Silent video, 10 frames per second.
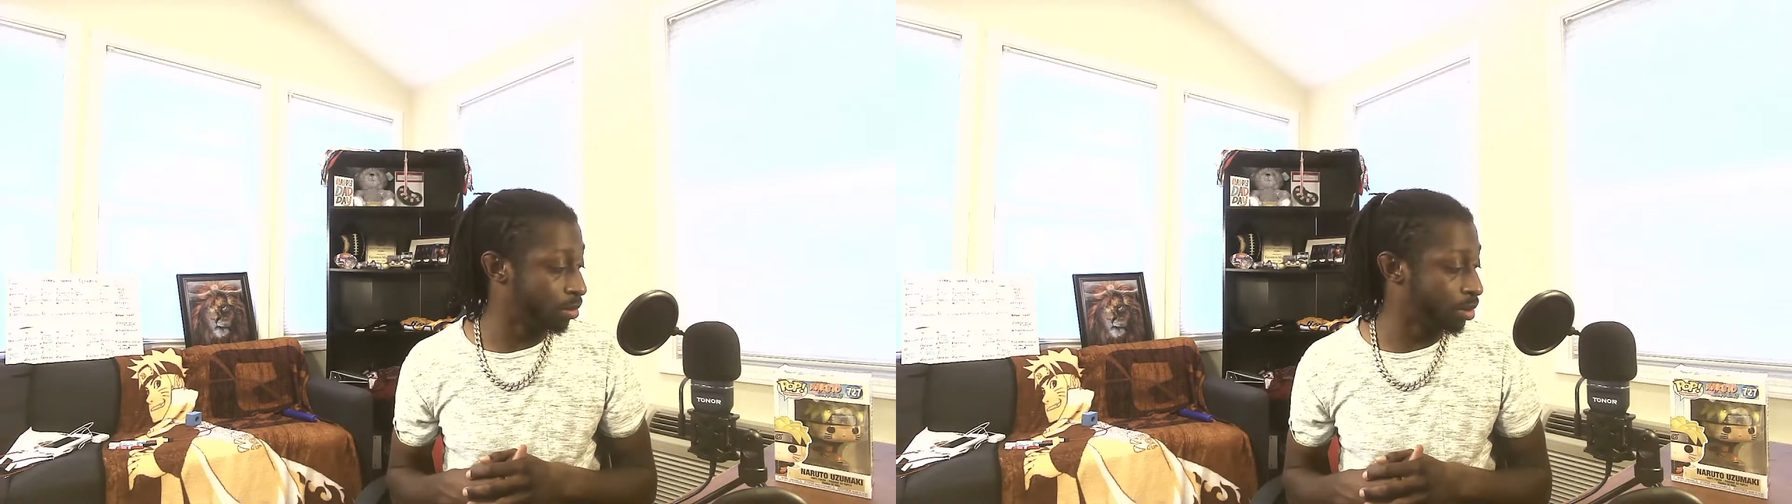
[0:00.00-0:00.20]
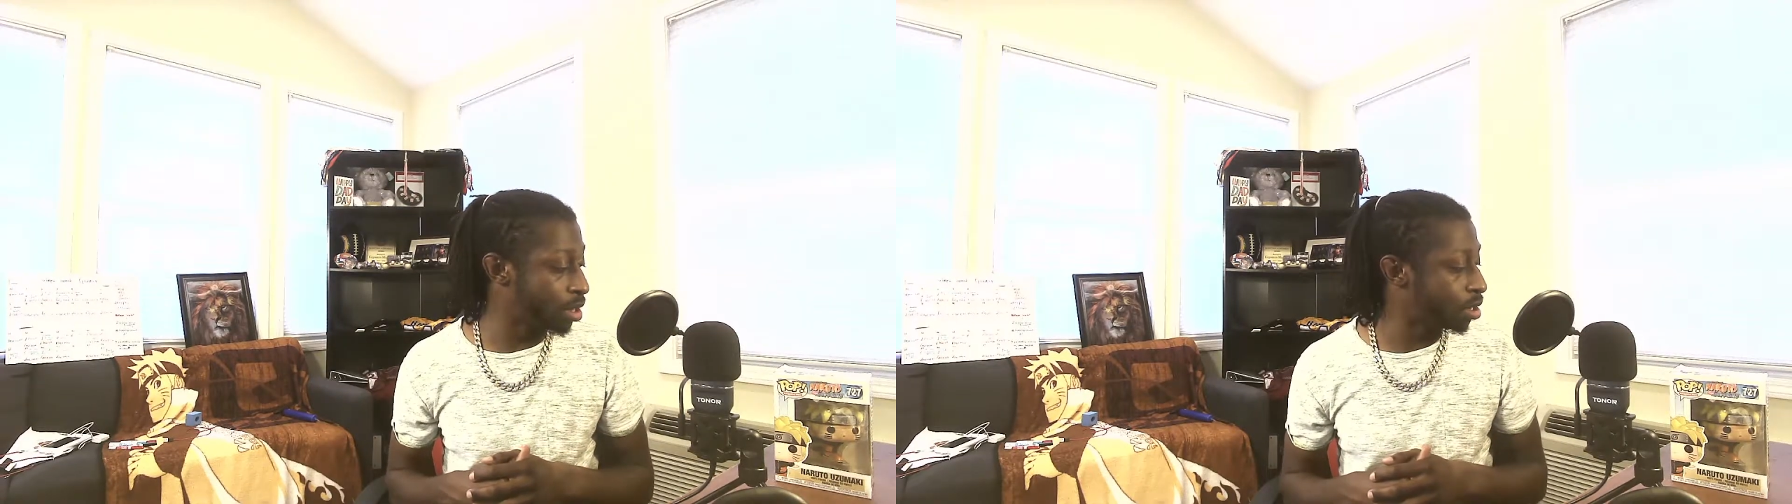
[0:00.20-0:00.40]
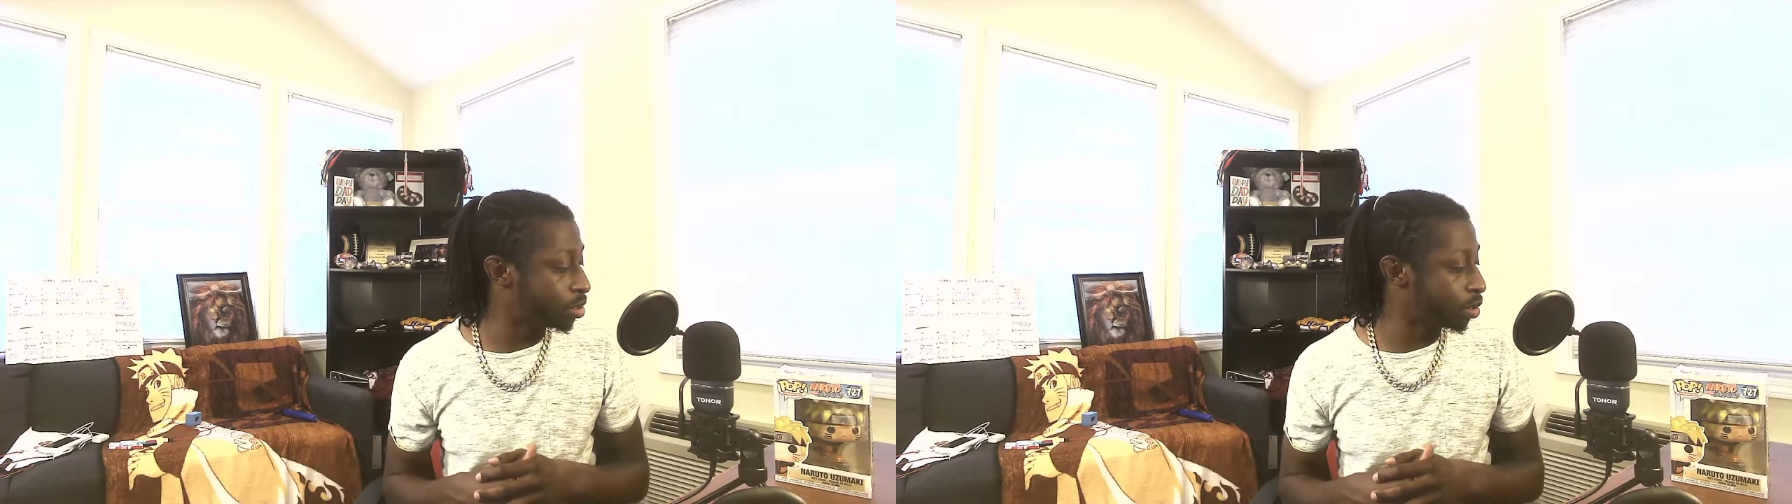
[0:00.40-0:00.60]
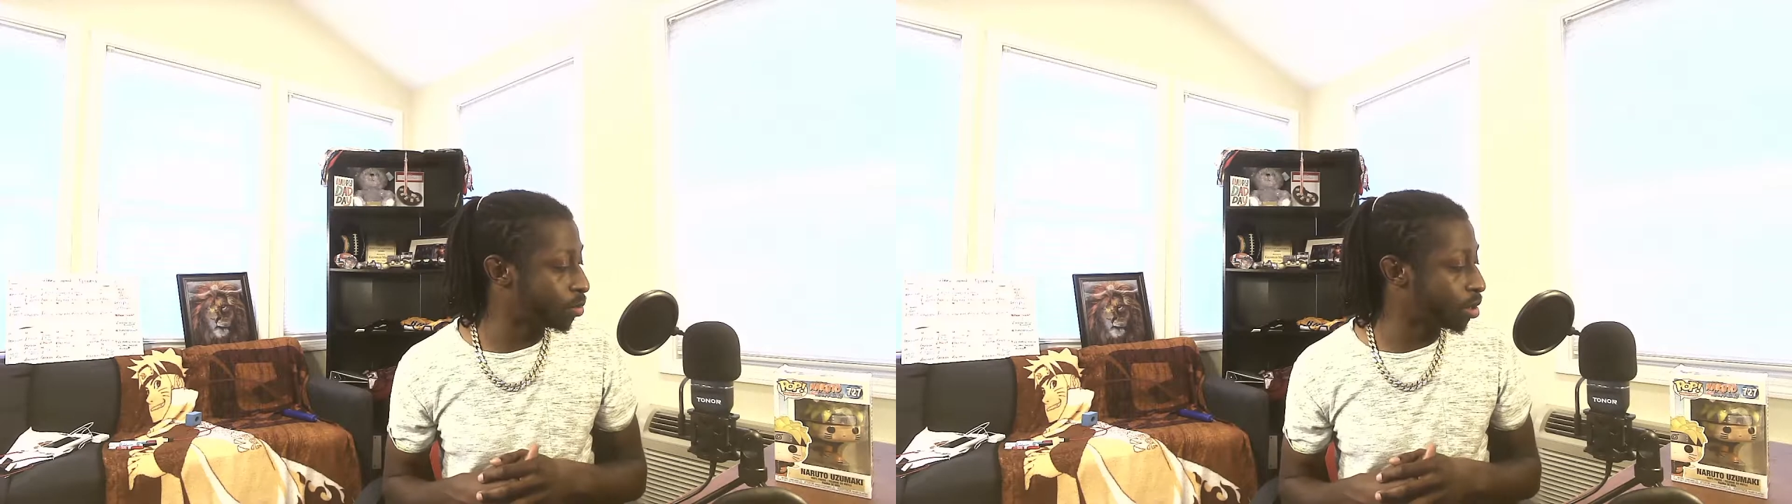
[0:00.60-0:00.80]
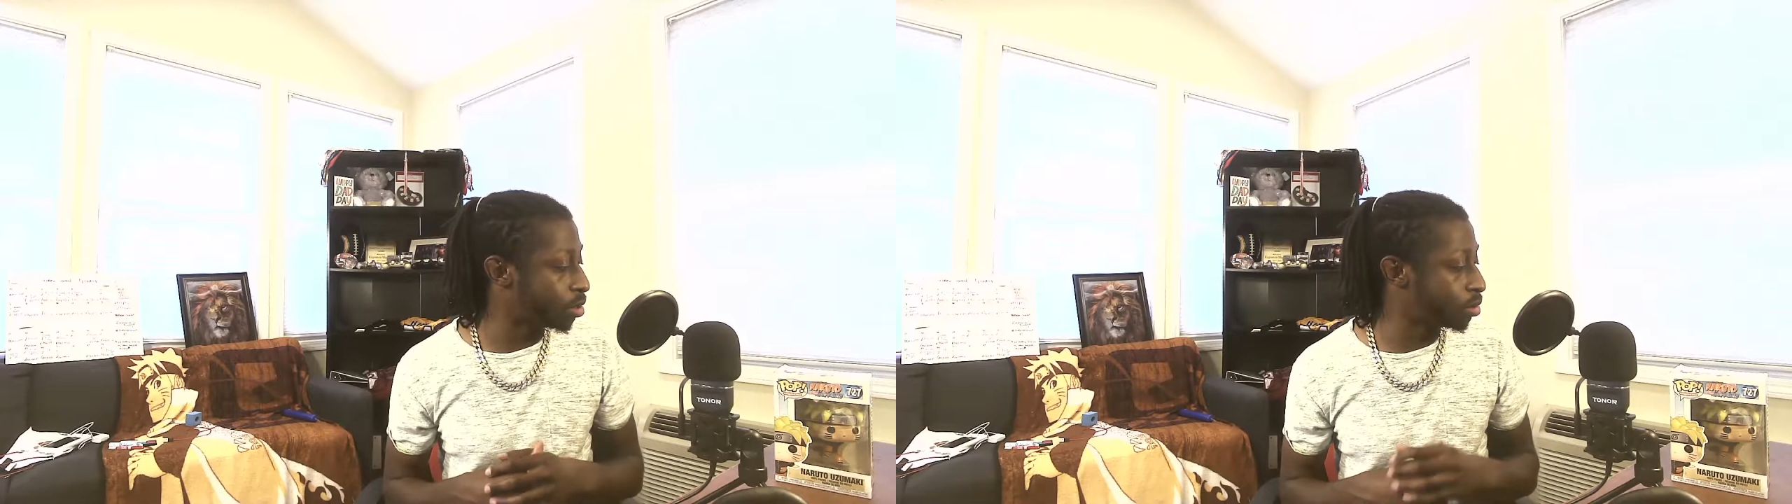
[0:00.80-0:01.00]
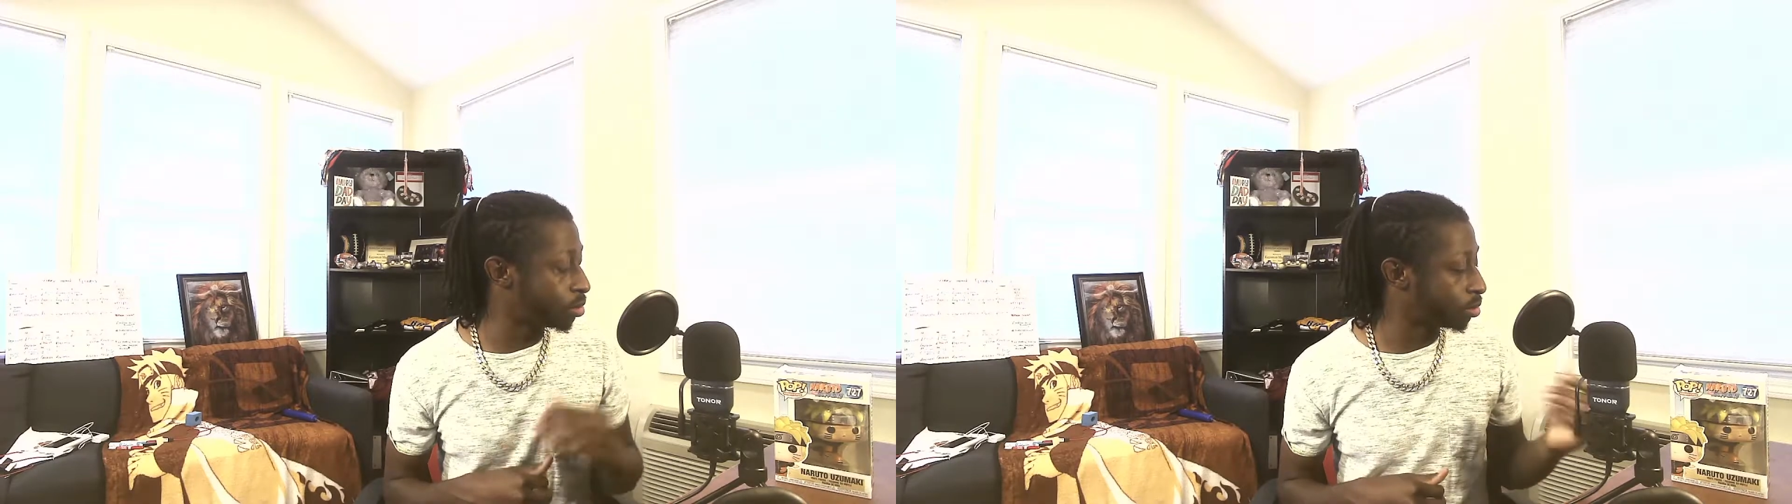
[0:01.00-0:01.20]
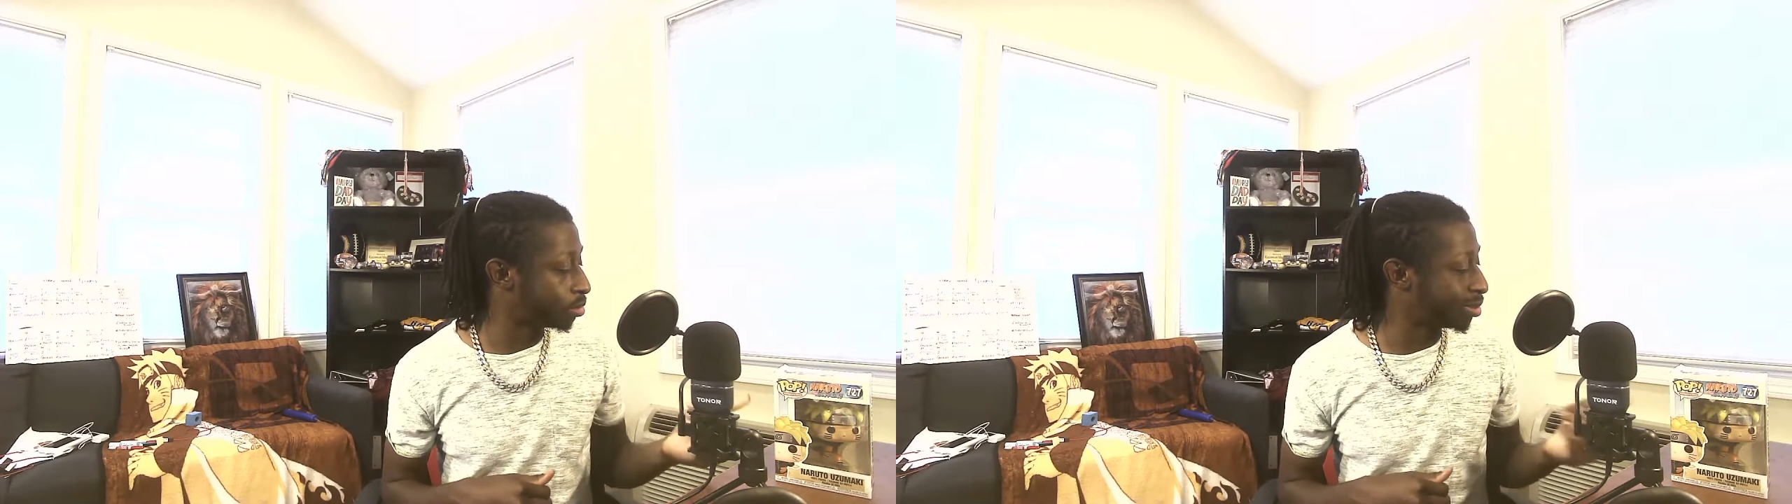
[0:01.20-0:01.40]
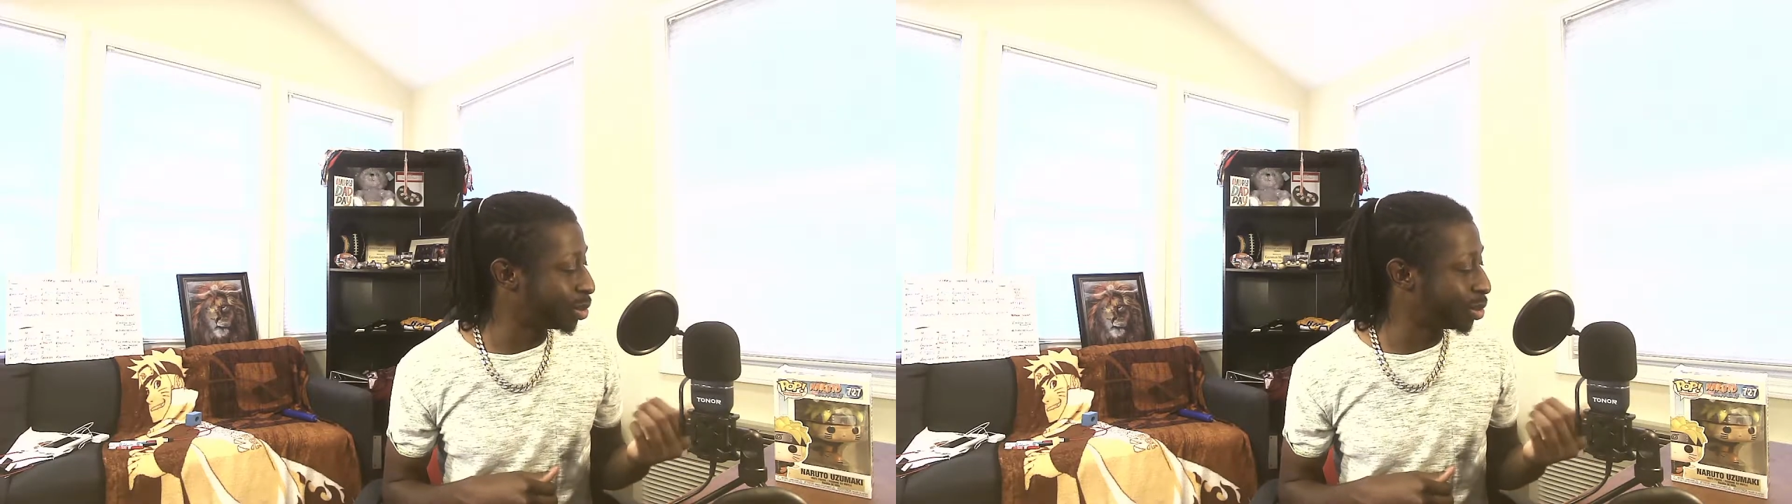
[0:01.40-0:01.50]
Naruto, bro, you